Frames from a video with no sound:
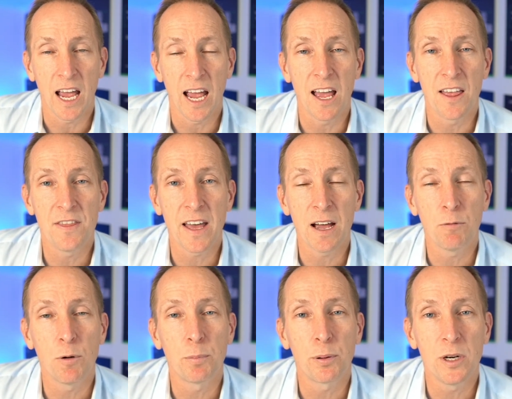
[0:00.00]
and that
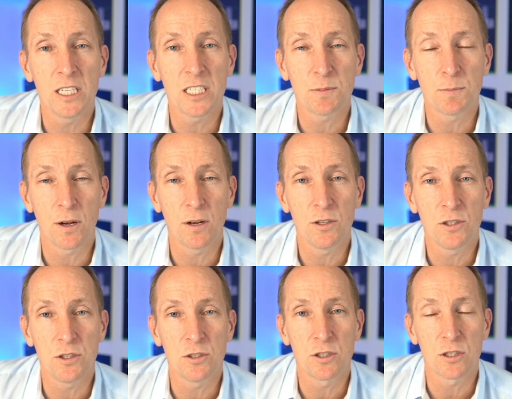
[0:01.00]
will
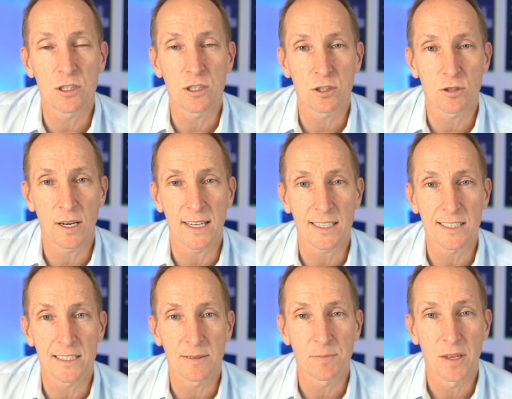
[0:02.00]
predispose you to
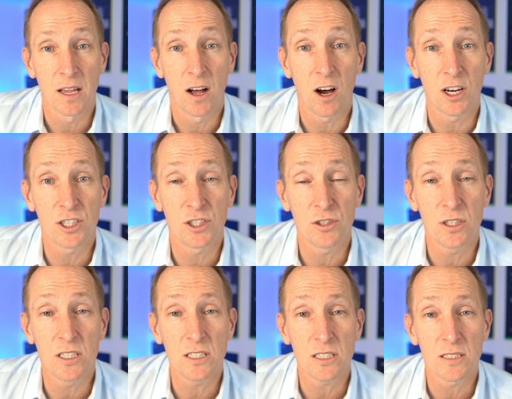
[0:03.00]
stress. High
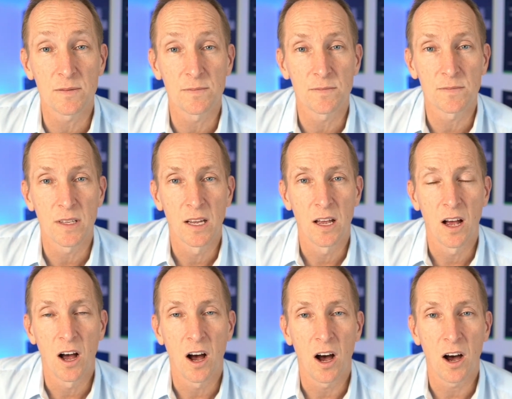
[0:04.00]
sugars,
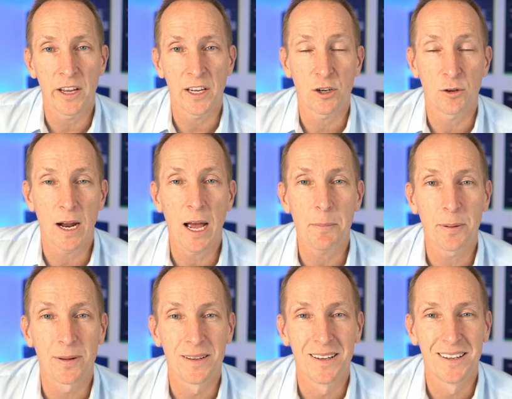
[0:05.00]
high crap,
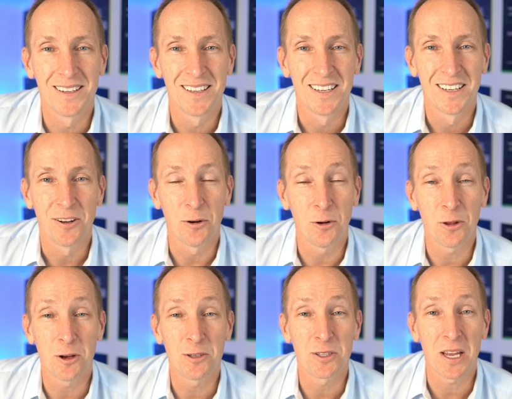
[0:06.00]
all
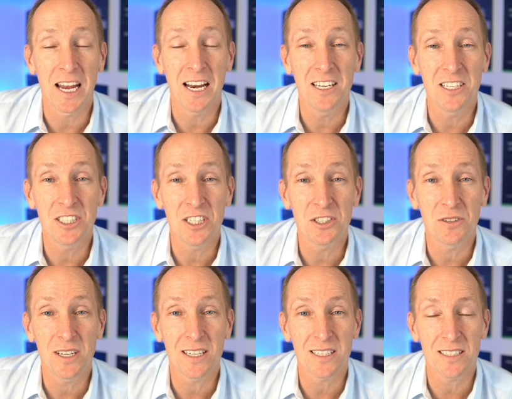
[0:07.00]
those energy
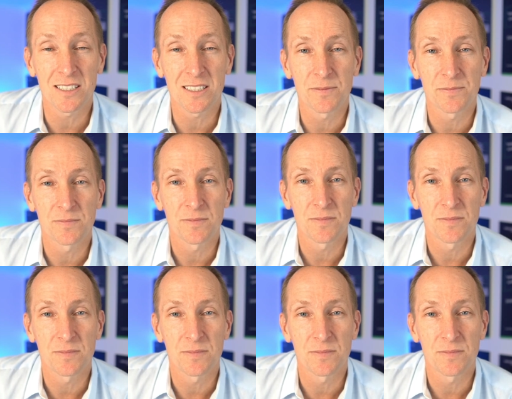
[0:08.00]
drinks,